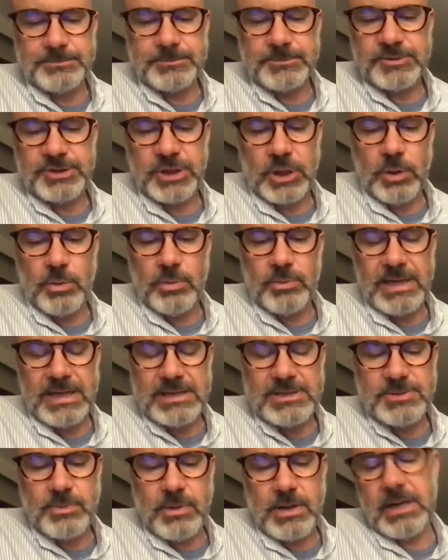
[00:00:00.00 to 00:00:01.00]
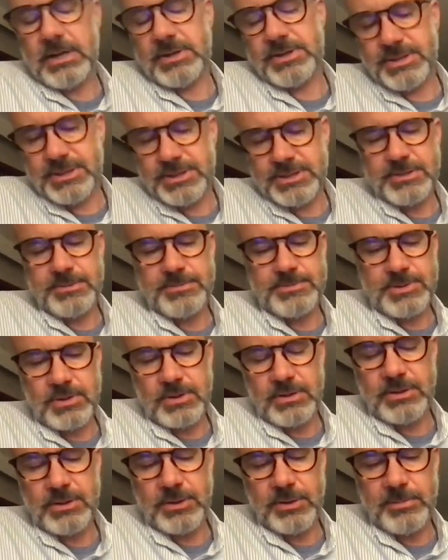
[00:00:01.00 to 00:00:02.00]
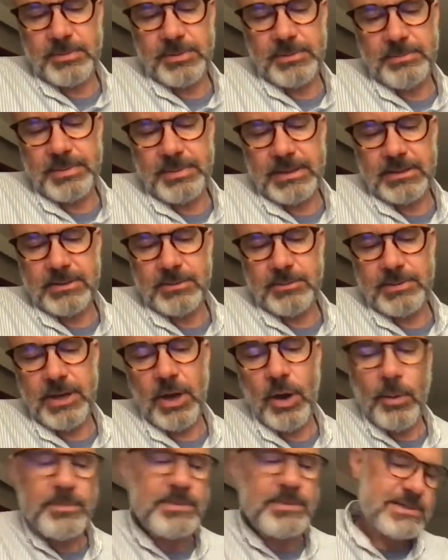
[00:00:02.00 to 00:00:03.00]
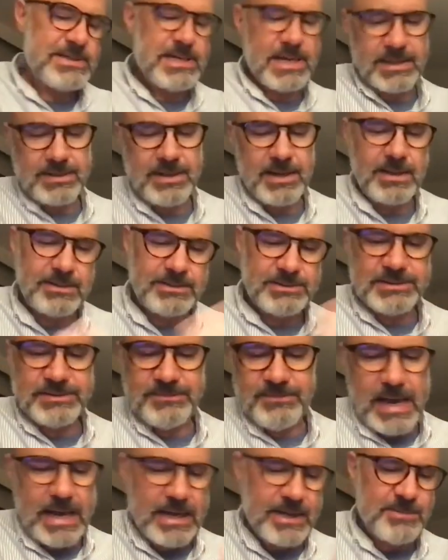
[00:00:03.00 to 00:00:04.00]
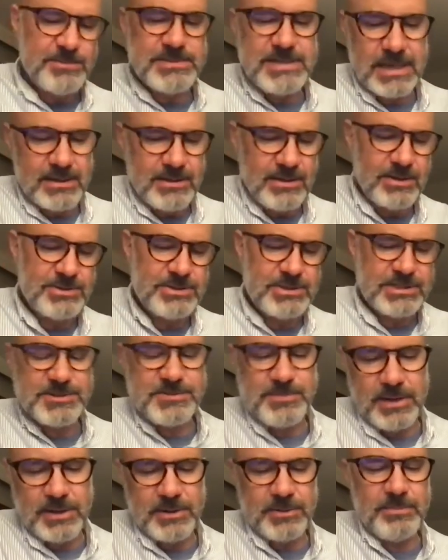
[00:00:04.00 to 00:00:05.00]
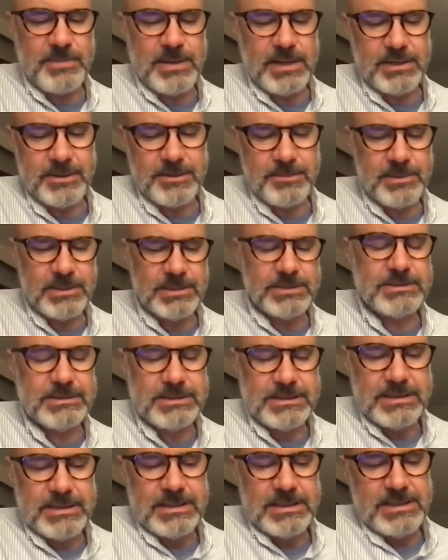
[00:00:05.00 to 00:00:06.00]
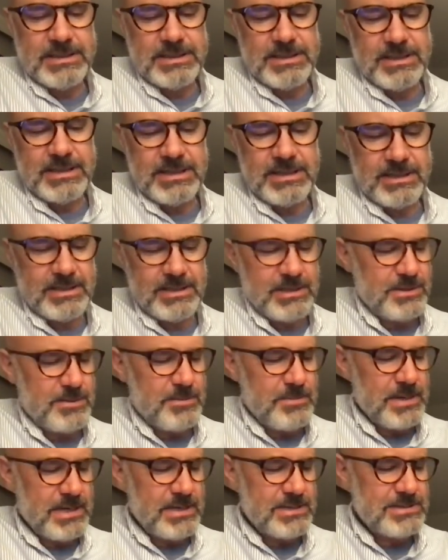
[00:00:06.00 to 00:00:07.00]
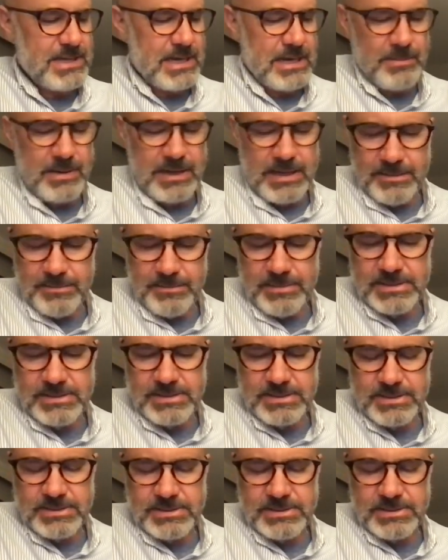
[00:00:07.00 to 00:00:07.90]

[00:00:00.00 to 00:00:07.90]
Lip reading: so that's why our systems are a little bit bigger. We hope the vacuum technology gets better and better, but in the meantime, IMS